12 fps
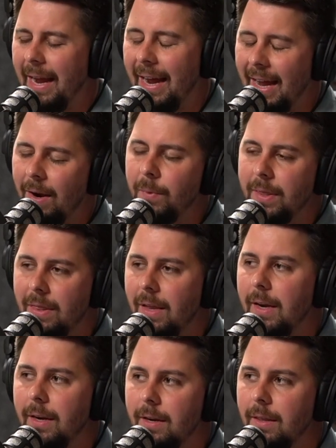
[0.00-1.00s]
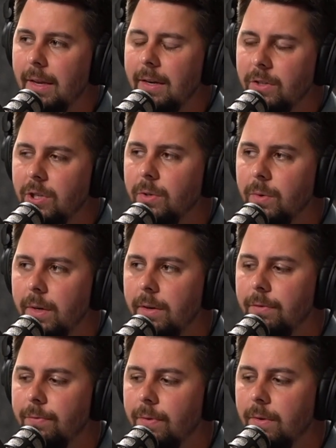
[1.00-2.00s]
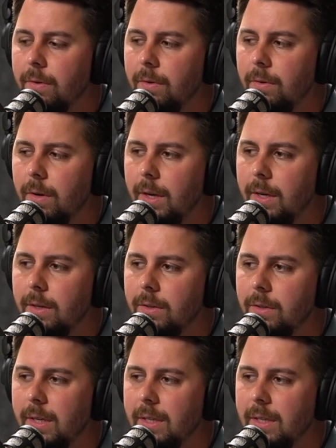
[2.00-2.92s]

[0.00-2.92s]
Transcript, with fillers: I would think the intuitive is